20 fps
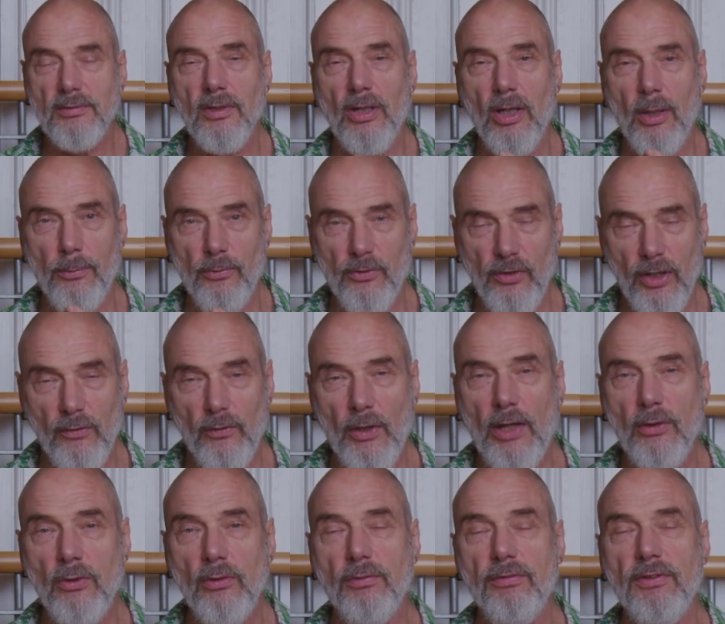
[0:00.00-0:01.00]
Observe how
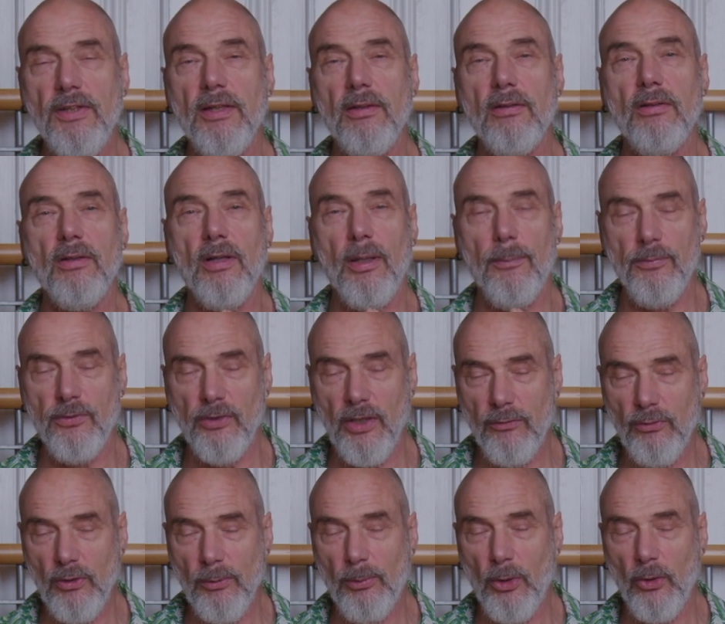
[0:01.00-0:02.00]
you feel,
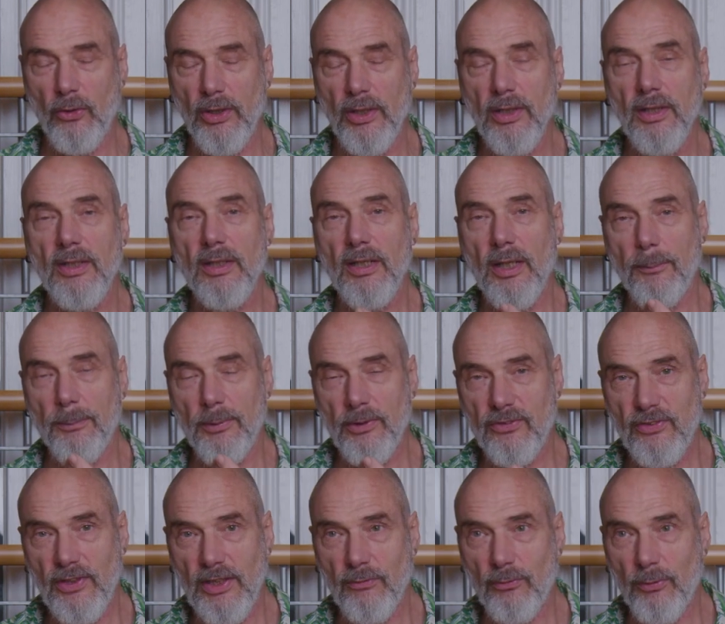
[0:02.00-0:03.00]
observe your body, and
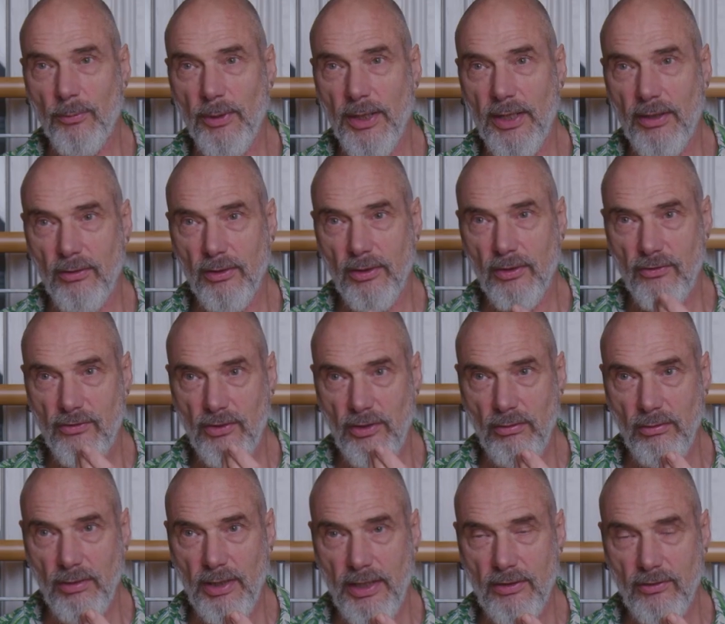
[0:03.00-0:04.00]
proceed from there and
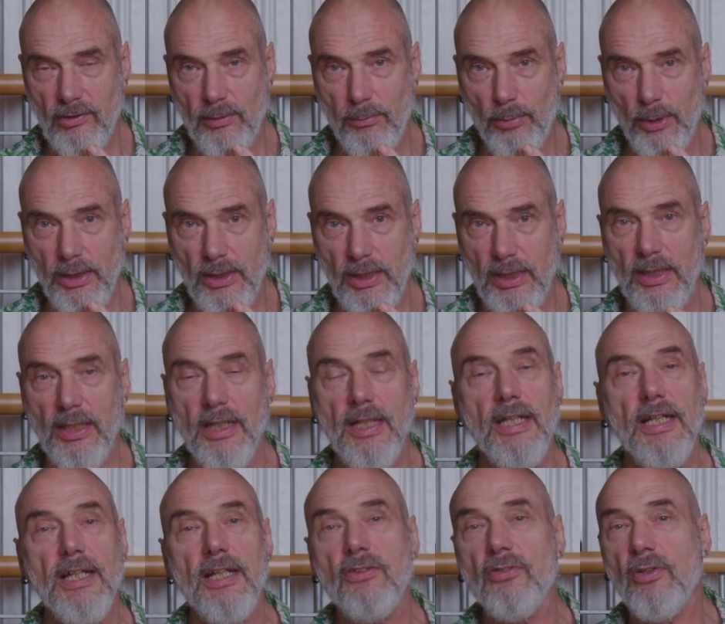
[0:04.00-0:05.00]
continue nasally breathing.
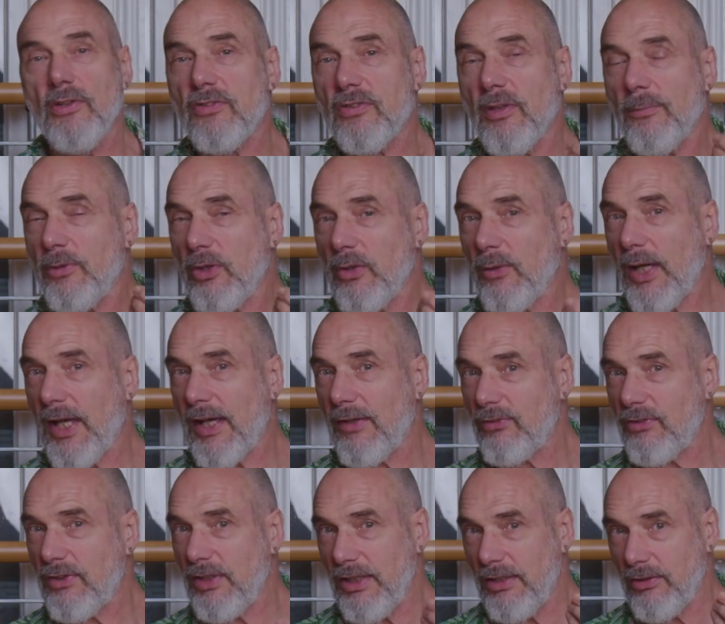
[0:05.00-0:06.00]
So it's something you
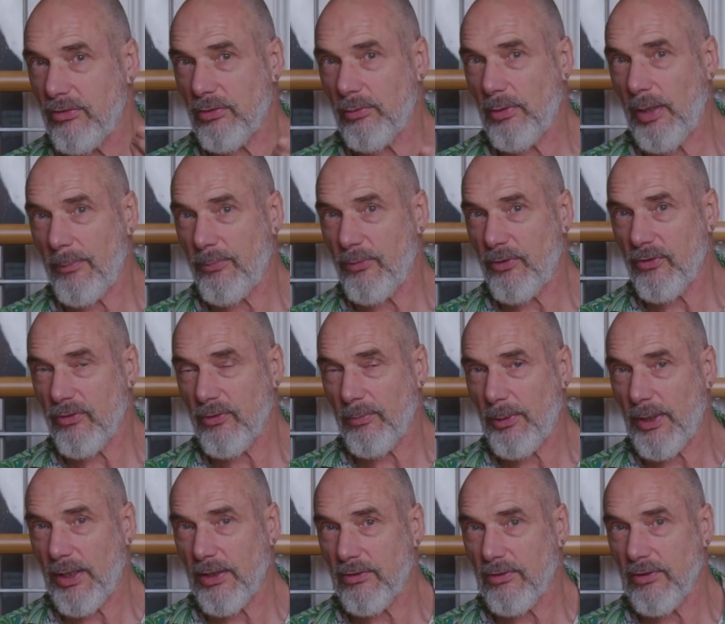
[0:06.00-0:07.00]
have to interrupt as a
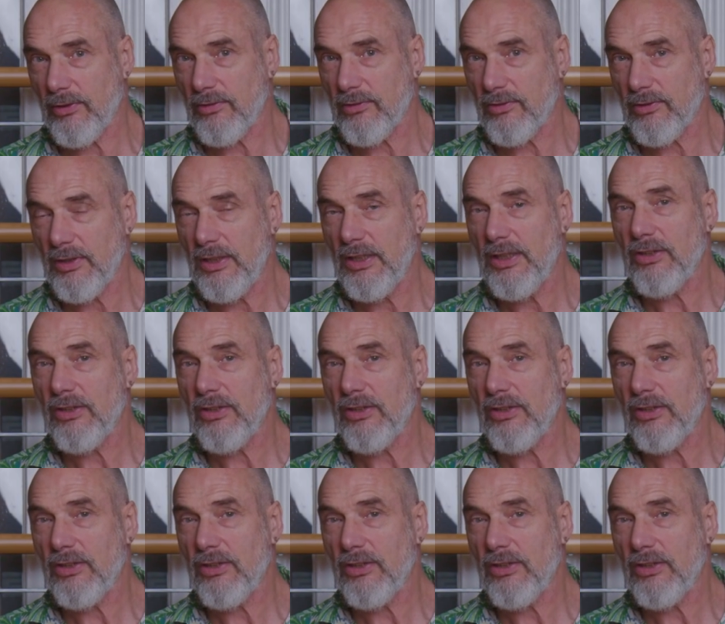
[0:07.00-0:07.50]
practice.